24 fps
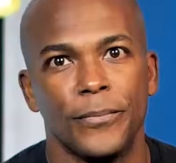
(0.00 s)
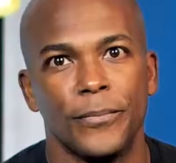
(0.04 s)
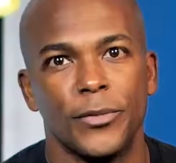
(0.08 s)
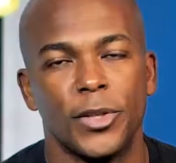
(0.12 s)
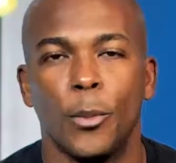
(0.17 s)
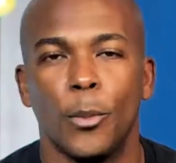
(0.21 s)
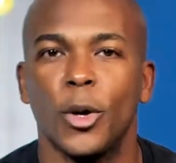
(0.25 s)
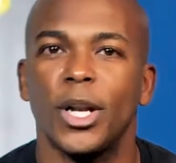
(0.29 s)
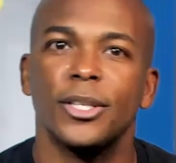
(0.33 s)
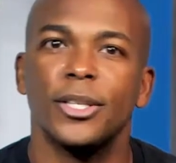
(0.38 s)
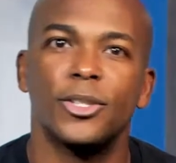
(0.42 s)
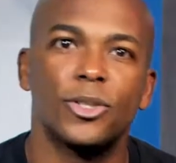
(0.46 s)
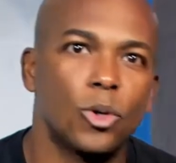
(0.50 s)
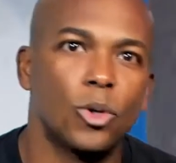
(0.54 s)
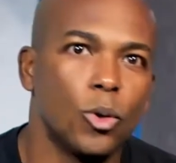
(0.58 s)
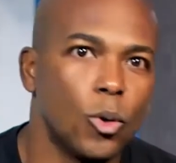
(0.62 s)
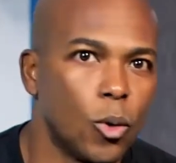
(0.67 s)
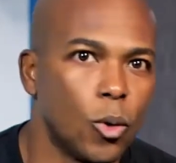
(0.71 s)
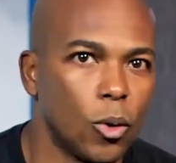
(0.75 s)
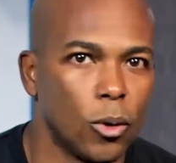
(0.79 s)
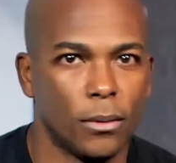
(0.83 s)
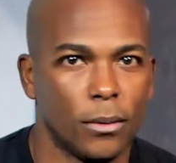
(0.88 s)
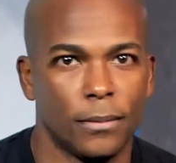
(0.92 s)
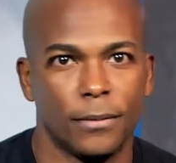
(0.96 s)
Someone at
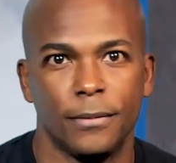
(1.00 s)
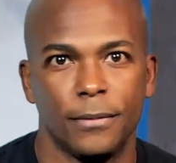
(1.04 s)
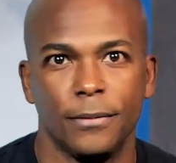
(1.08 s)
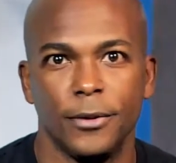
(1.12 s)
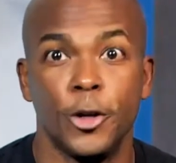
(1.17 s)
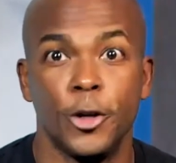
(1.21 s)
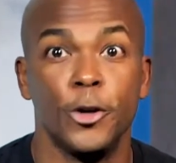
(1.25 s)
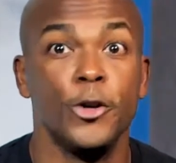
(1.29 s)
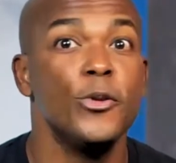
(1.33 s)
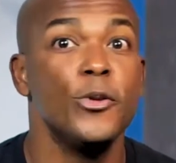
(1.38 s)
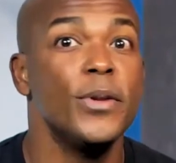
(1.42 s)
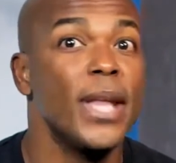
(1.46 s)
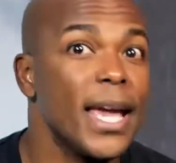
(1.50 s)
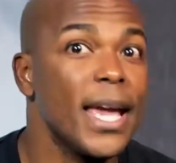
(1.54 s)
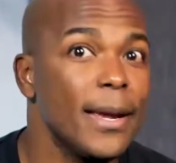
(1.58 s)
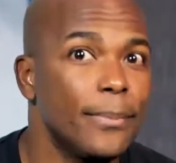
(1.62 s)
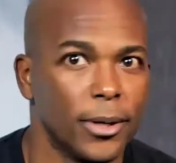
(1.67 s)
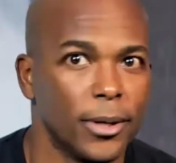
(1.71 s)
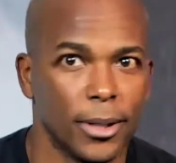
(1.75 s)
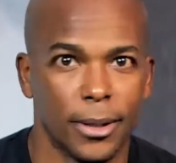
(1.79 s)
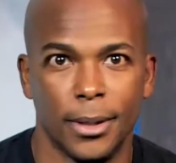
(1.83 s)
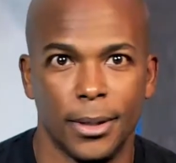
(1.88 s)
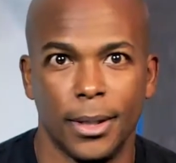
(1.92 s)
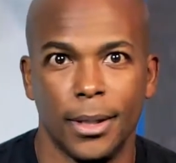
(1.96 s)
school, your new
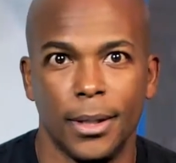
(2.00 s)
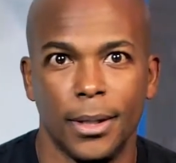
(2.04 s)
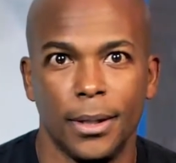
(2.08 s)
neighbor,